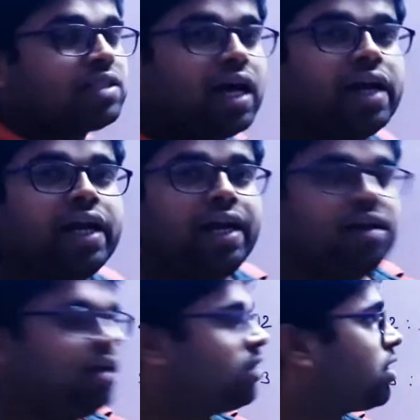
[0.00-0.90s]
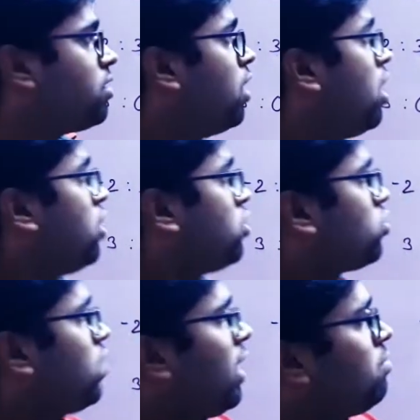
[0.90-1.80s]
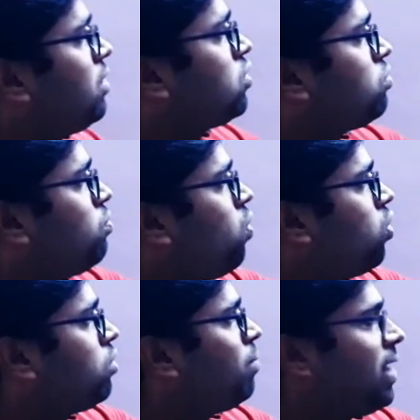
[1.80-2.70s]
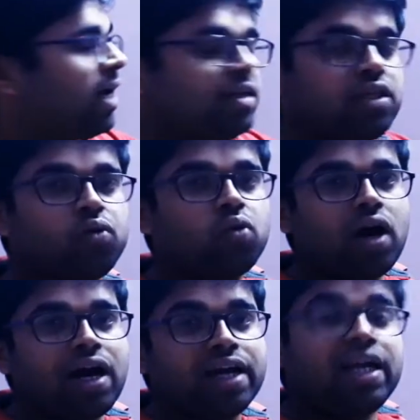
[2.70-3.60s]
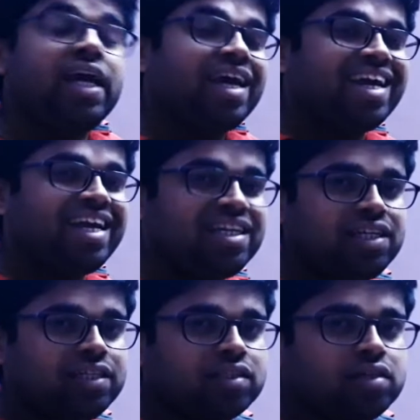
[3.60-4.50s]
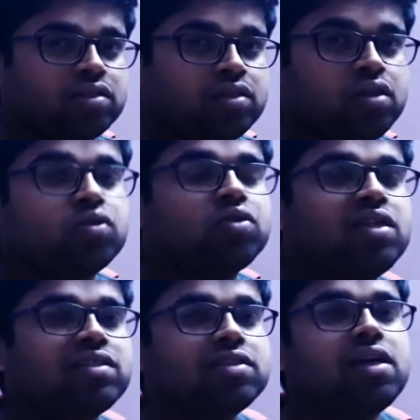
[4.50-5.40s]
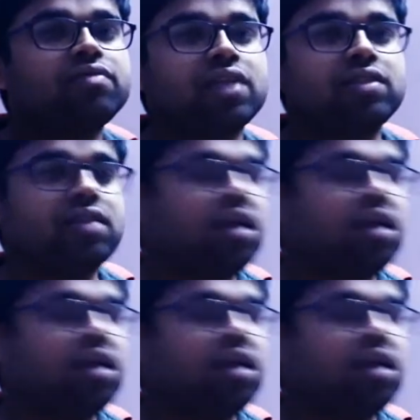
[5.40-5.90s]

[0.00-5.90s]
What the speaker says: are integer. So that means both P and Q are integers. So this gives us the